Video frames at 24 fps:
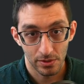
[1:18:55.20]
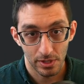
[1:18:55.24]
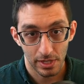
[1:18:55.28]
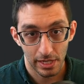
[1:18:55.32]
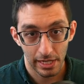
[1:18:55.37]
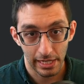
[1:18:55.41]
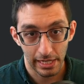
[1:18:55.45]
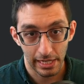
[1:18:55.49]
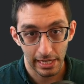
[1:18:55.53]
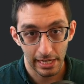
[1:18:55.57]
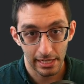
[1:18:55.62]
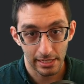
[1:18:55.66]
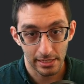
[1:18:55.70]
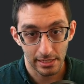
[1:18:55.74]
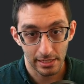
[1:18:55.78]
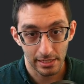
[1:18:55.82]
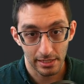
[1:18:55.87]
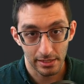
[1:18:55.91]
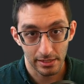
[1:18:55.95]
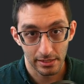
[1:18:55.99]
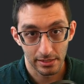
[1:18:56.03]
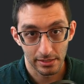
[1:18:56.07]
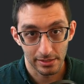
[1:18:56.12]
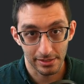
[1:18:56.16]
I can't
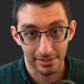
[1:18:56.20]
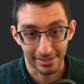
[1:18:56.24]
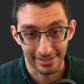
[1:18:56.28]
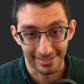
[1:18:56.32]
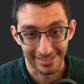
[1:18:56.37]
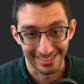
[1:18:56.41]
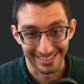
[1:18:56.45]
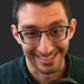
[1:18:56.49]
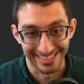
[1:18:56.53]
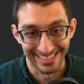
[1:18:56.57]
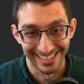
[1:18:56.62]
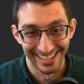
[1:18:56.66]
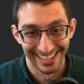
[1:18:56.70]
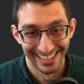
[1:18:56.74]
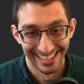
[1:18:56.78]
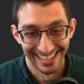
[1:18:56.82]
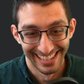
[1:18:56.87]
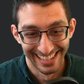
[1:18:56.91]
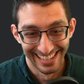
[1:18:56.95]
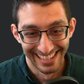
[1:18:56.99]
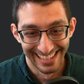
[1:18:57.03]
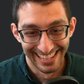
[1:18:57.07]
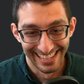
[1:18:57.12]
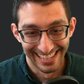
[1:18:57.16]
tell.
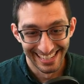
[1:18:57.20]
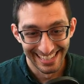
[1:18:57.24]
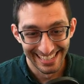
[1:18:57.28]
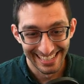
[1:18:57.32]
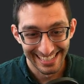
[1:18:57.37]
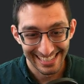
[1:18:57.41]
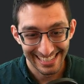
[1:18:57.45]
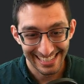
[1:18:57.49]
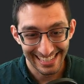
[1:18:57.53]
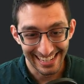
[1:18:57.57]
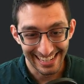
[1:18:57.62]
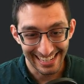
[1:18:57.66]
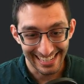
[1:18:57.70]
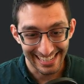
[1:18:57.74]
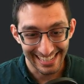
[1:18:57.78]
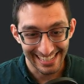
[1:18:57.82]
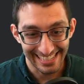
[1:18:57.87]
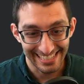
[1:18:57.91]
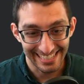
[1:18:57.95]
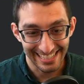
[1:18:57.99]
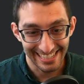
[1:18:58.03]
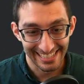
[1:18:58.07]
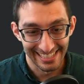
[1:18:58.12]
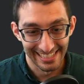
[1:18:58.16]
Yeah, I can't
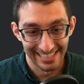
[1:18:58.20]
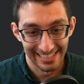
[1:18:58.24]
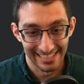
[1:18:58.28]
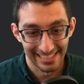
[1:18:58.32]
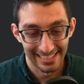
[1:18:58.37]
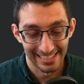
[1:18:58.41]
tell.